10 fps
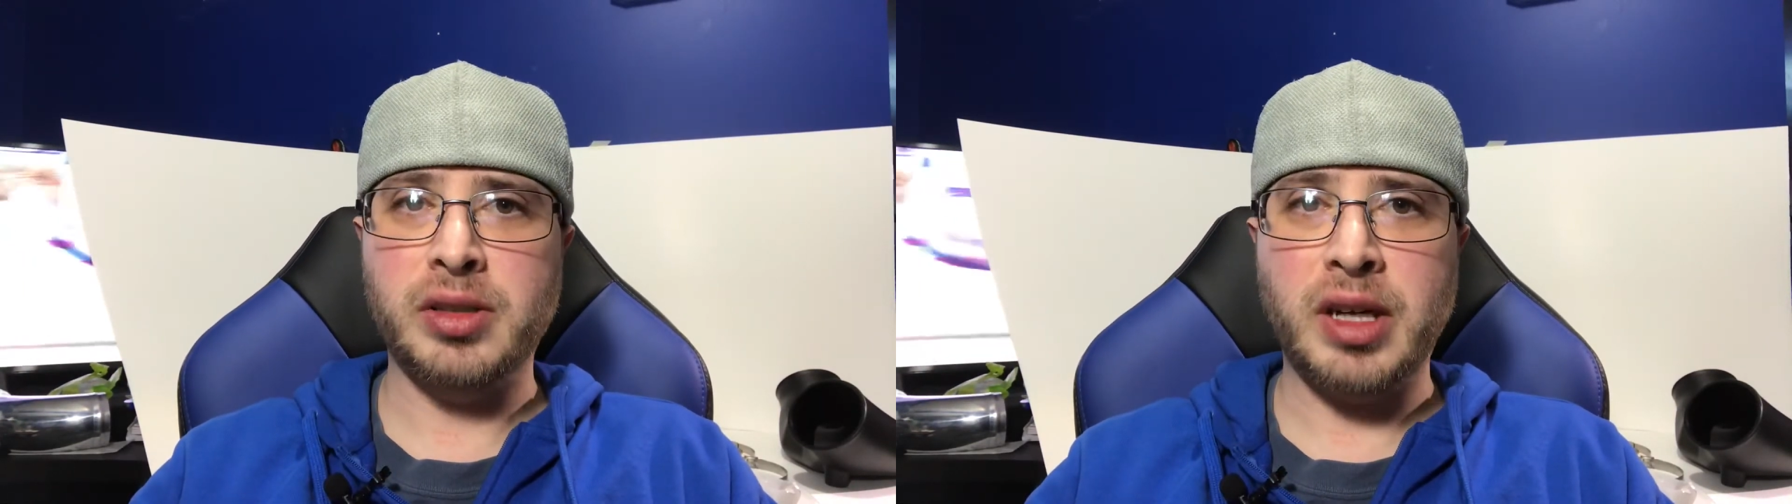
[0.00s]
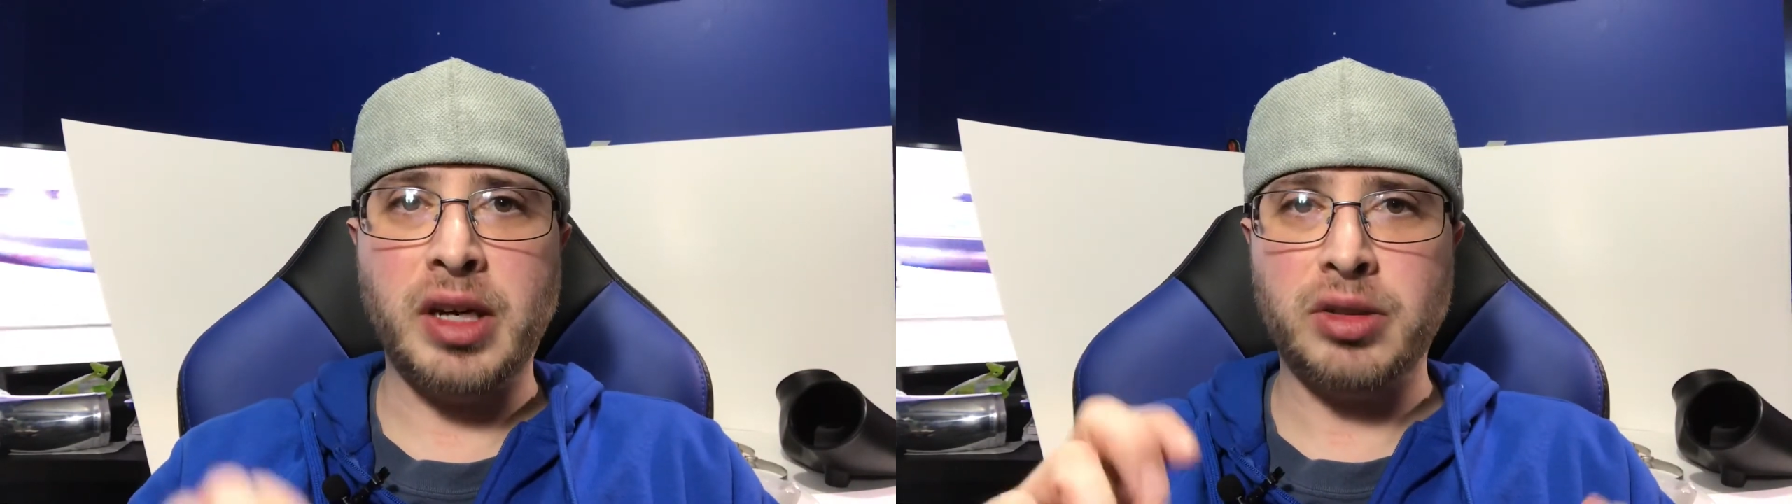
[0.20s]

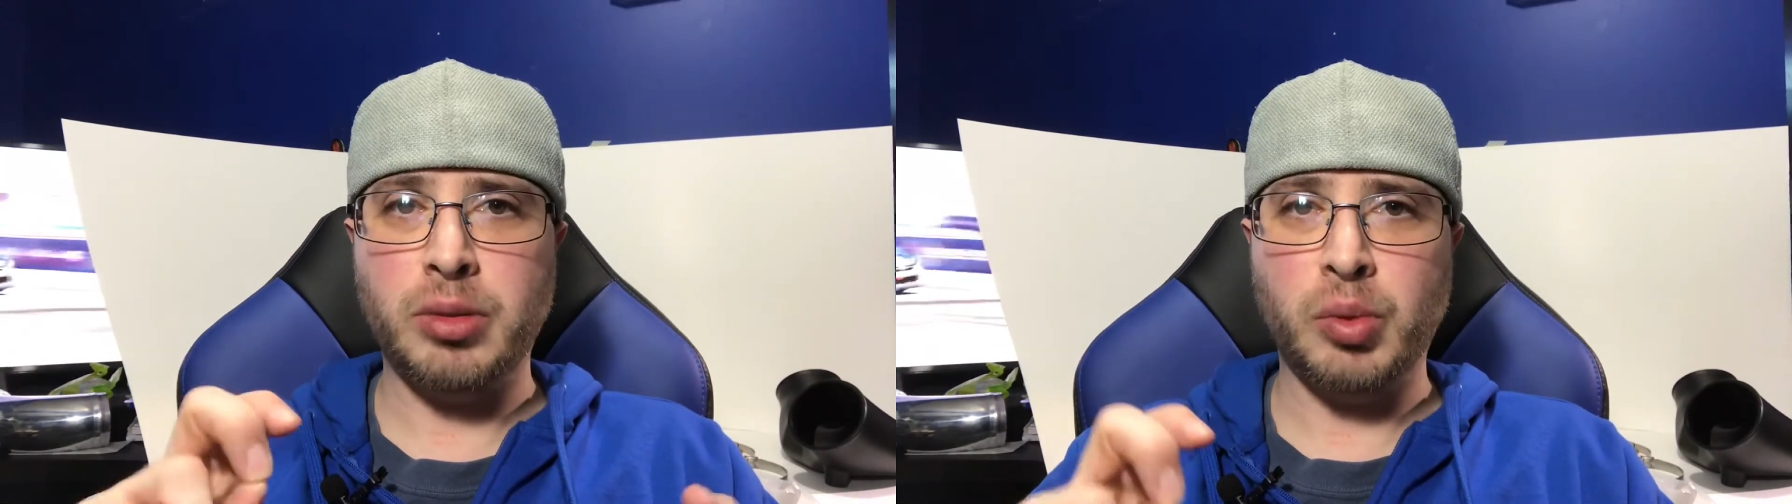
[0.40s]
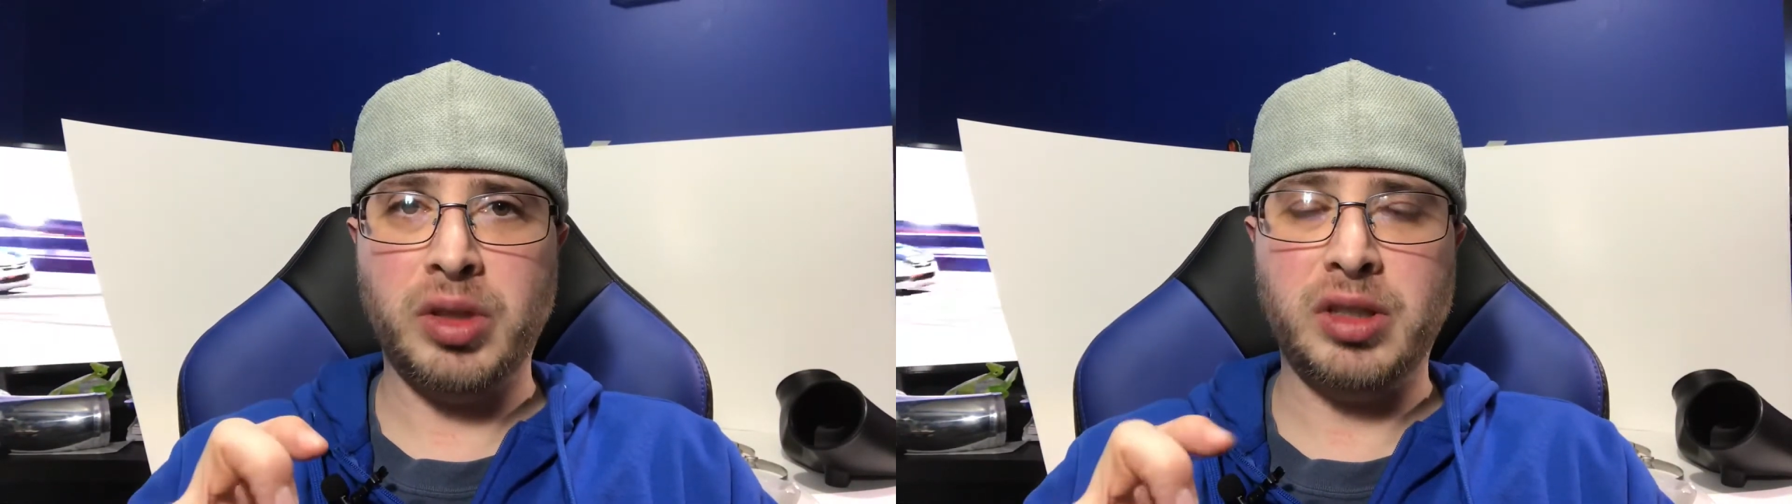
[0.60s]

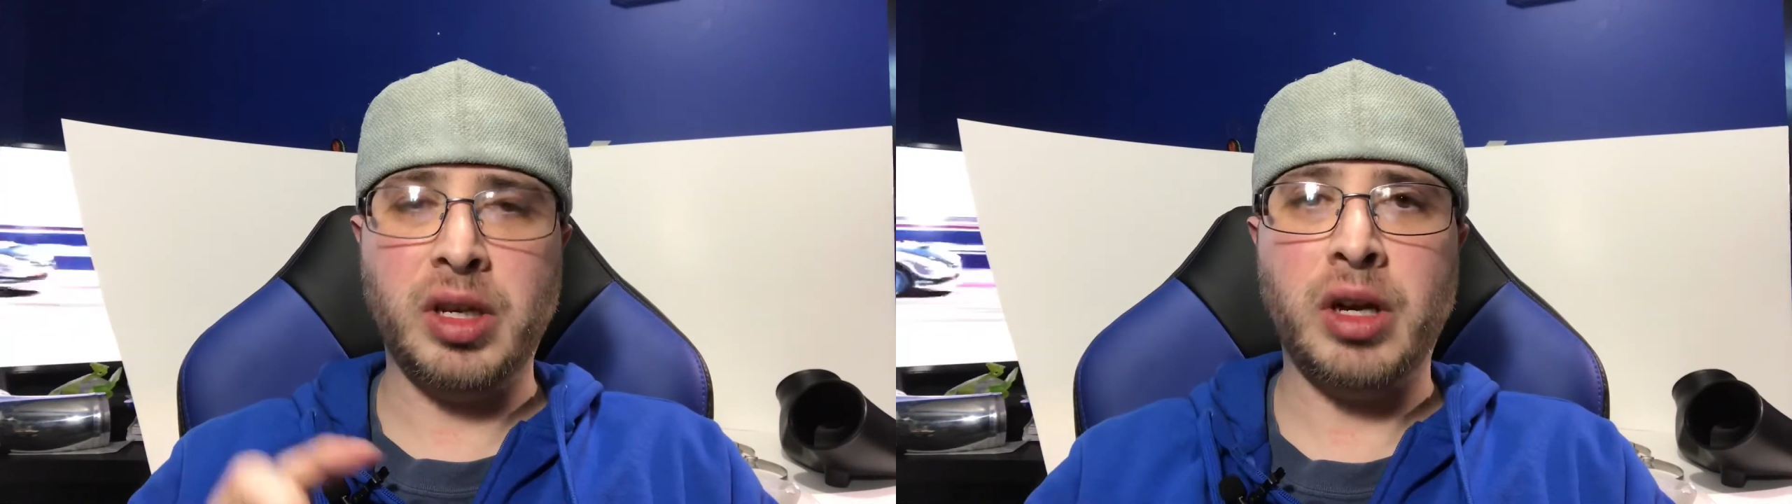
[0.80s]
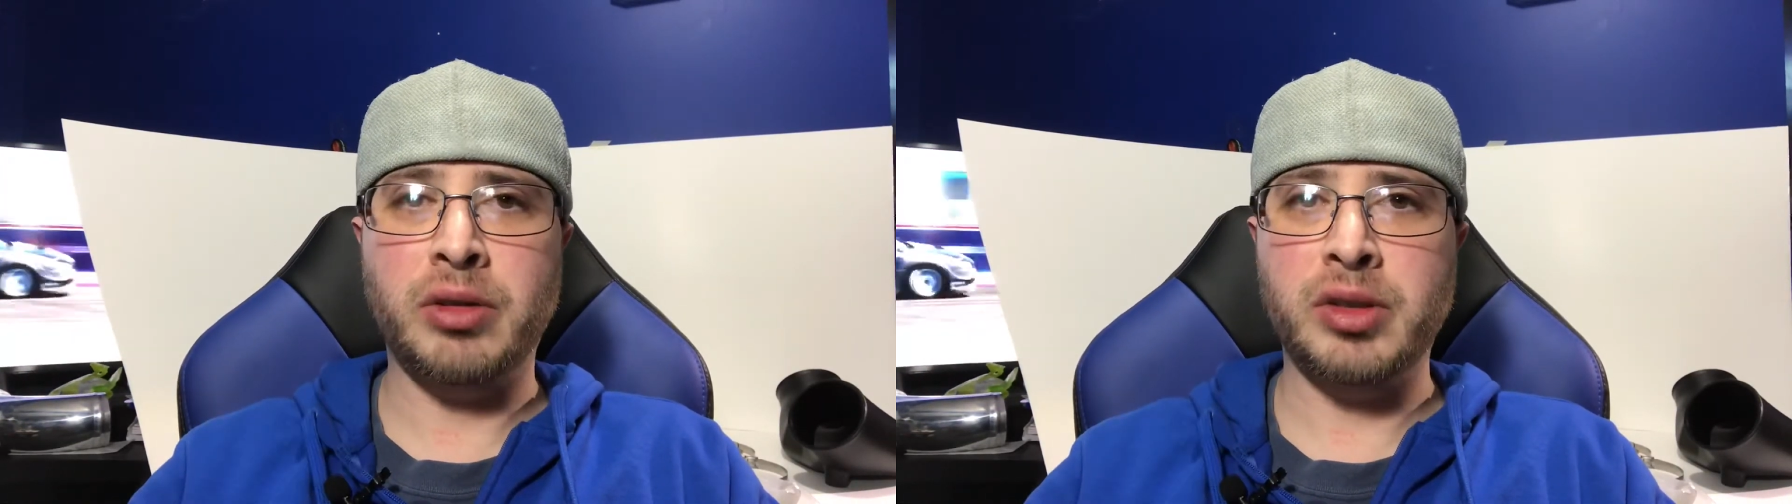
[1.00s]
what the
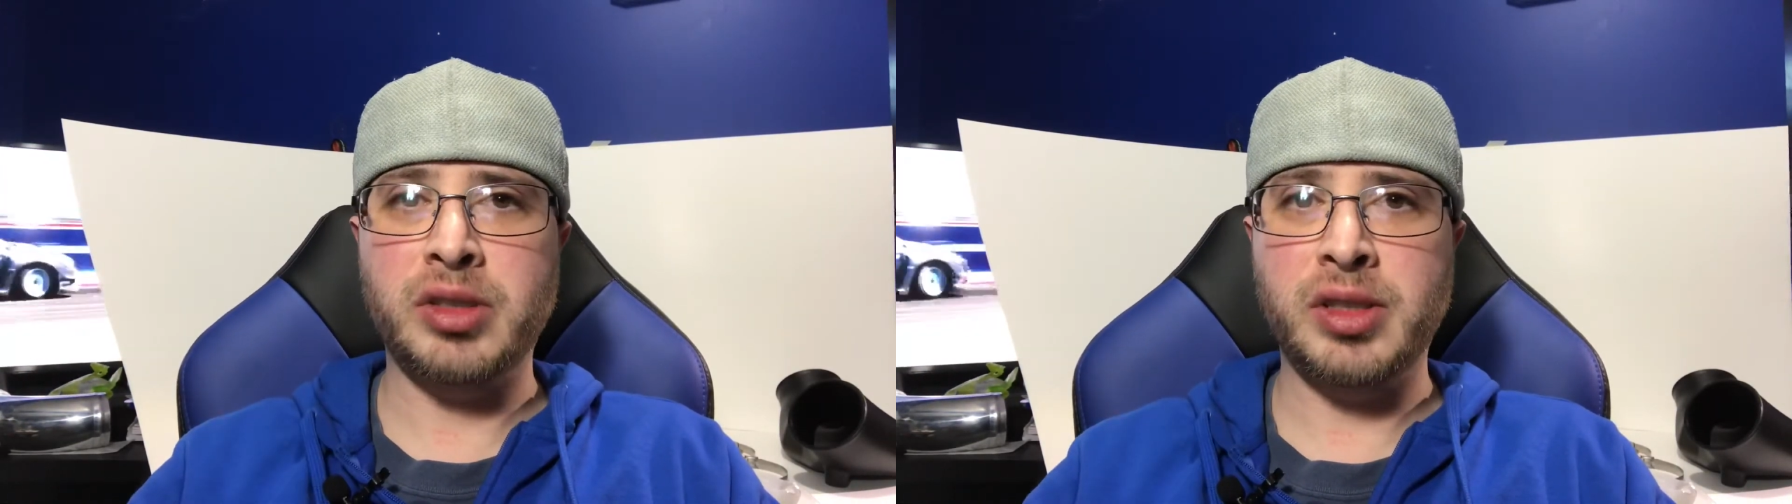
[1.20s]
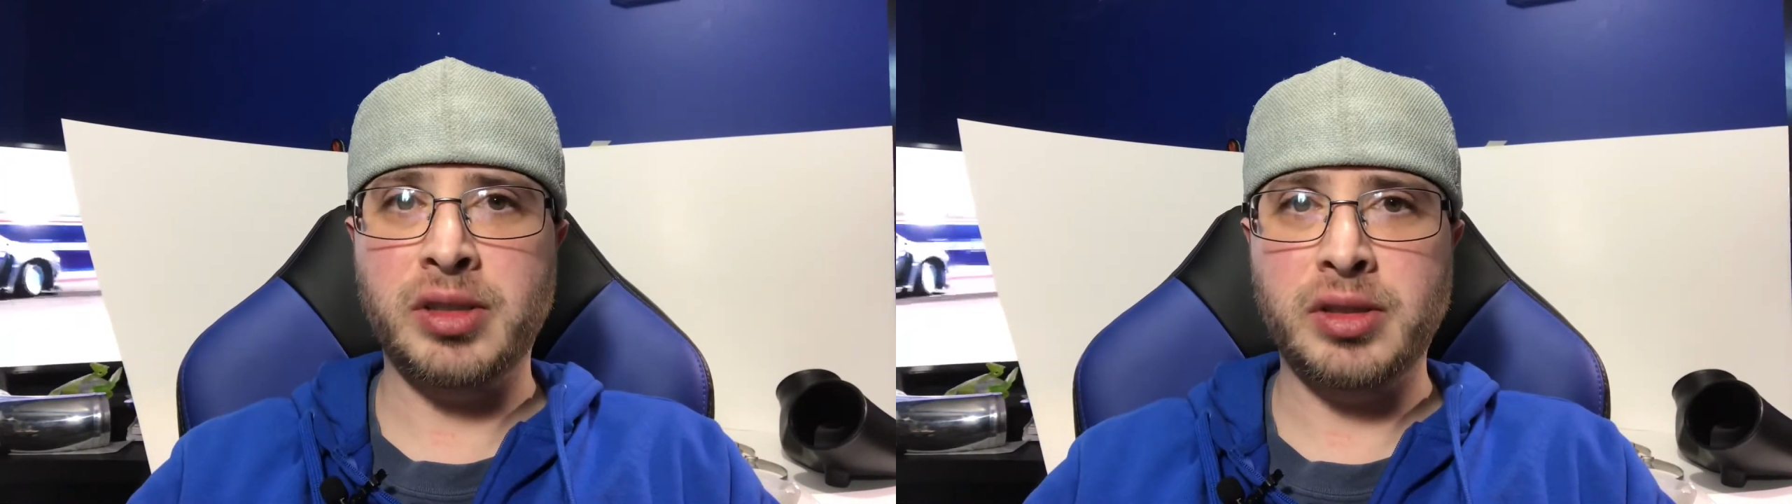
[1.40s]
tolerance
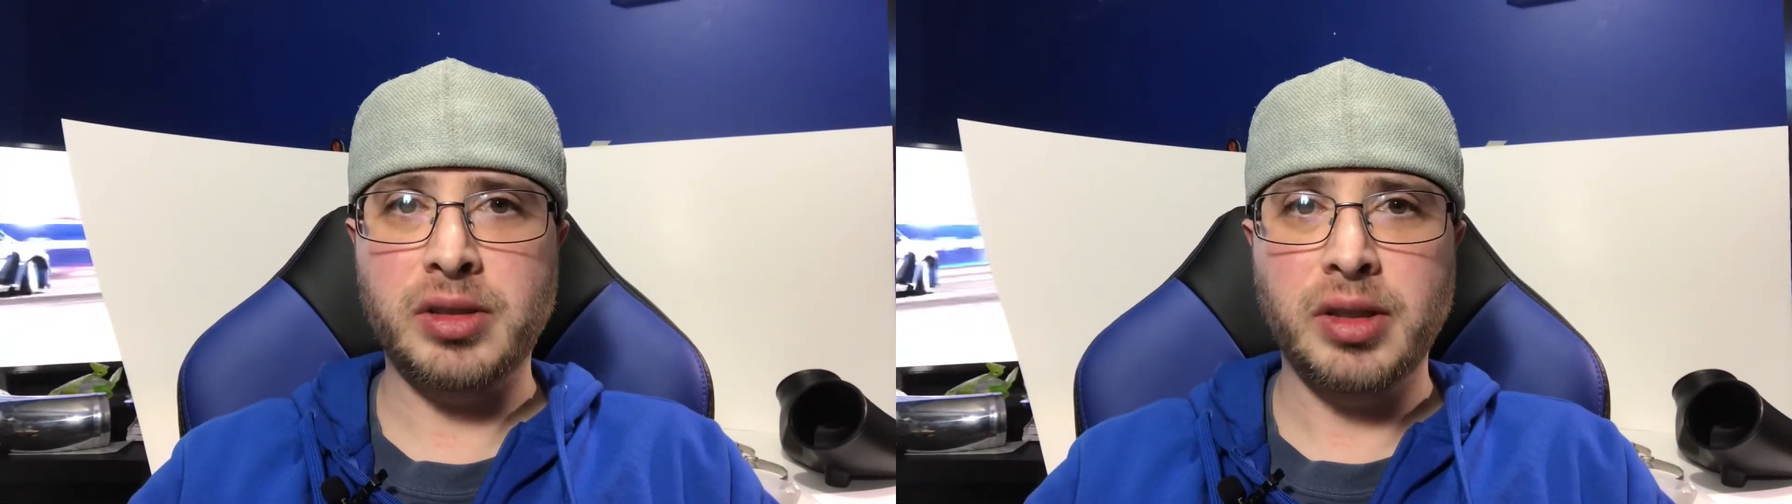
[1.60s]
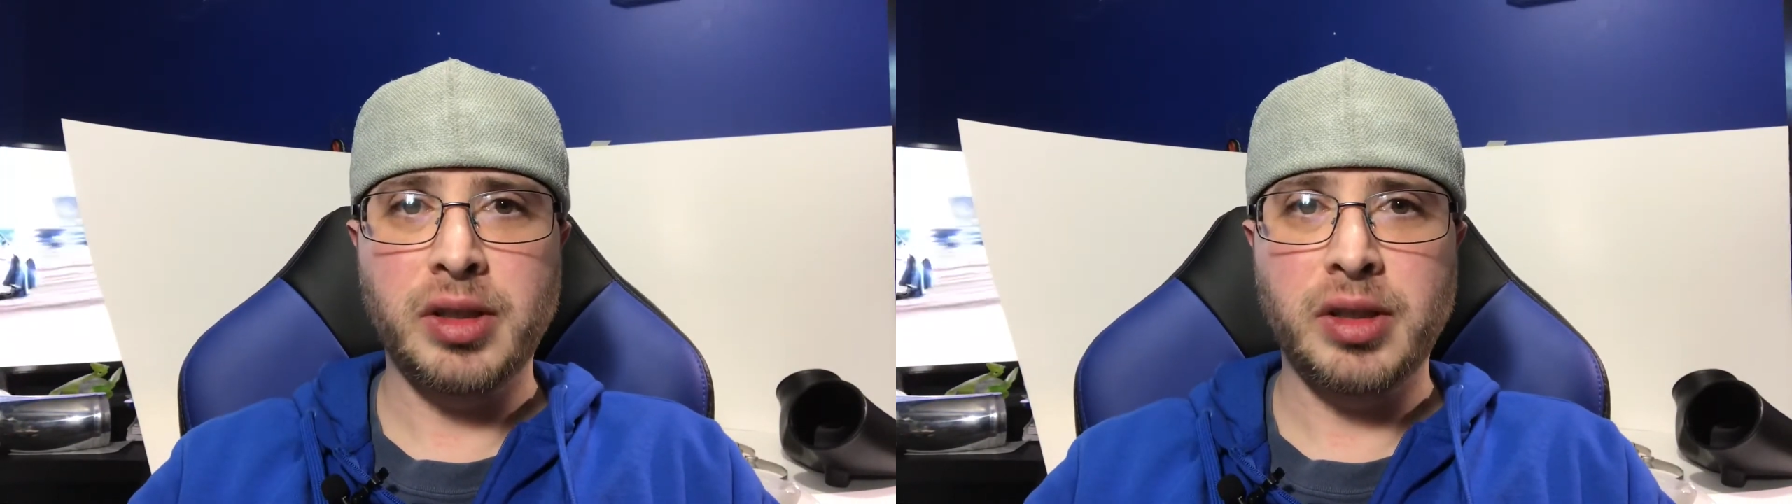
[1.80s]
is,